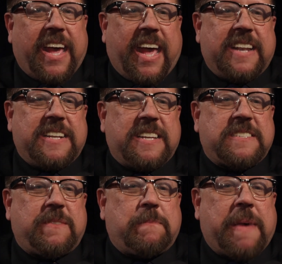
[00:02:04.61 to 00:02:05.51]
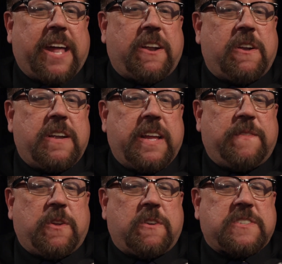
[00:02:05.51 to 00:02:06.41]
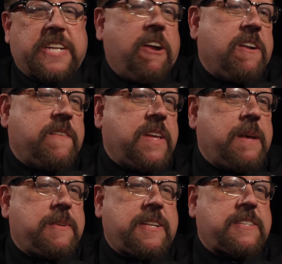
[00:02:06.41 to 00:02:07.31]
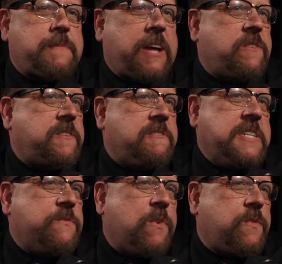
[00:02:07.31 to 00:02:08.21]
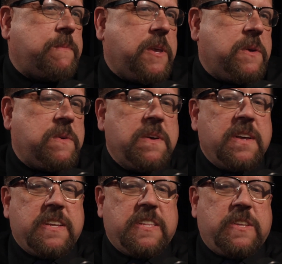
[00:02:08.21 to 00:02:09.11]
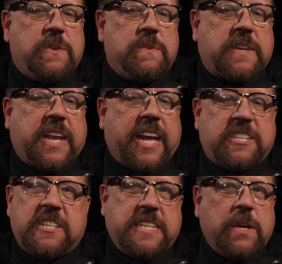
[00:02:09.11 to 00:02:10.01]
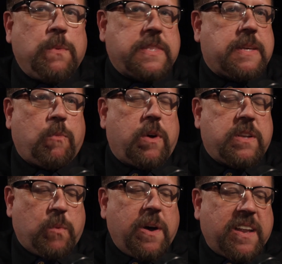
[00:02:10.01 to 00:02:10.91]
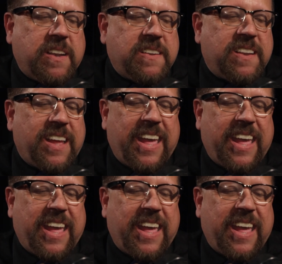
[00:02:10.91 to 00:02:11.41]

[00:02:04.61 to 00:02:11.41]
And it doesn't matter if you're scared of them, it doesn't matter if they're different from you, you get to deal with them one-to-one.